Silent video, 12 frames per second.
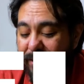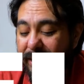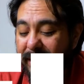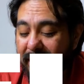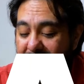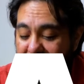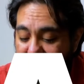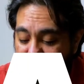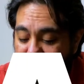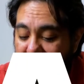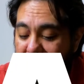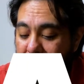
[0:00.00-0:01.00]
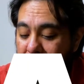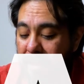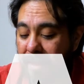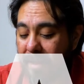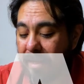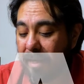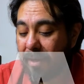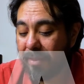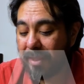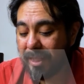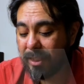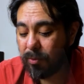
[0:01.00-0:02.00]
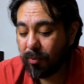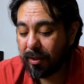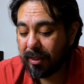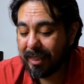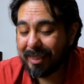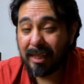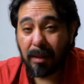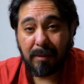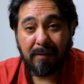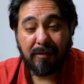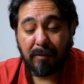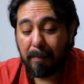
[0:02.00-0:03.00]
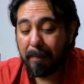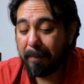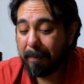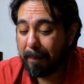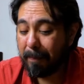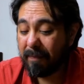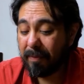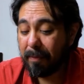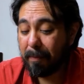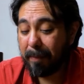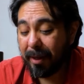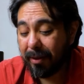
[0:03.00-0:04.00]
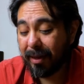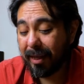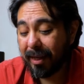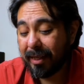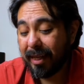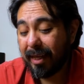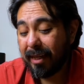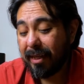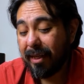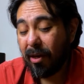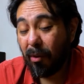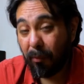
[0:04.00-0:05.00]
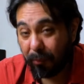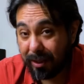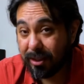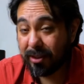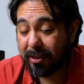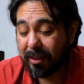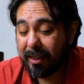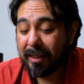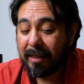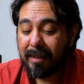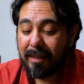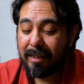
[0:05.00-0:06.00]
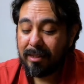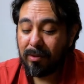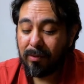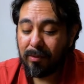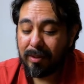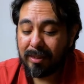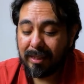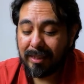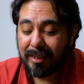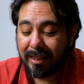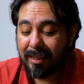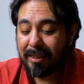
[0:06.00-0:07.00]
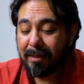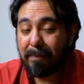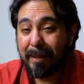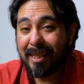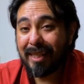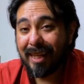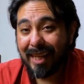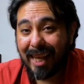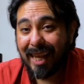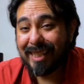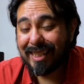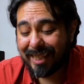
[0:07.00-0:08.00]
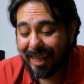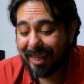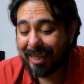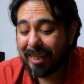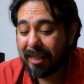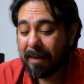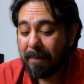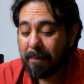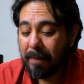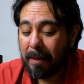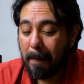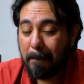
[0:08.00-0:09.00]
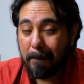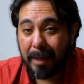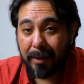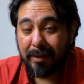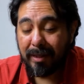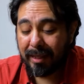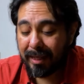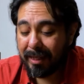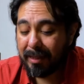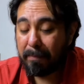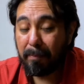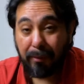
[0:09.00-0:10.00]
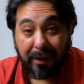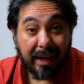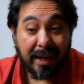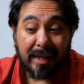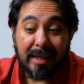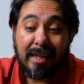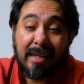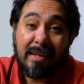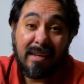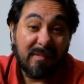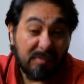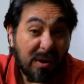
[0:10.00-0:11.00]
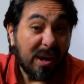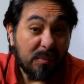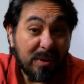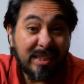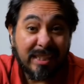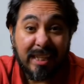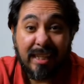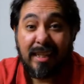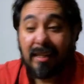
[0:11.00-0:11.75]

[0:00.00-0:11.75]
yeah. Now this one is coming from Maryland originally. So it's considered to be the last standing Maryland brand of rye whiskey.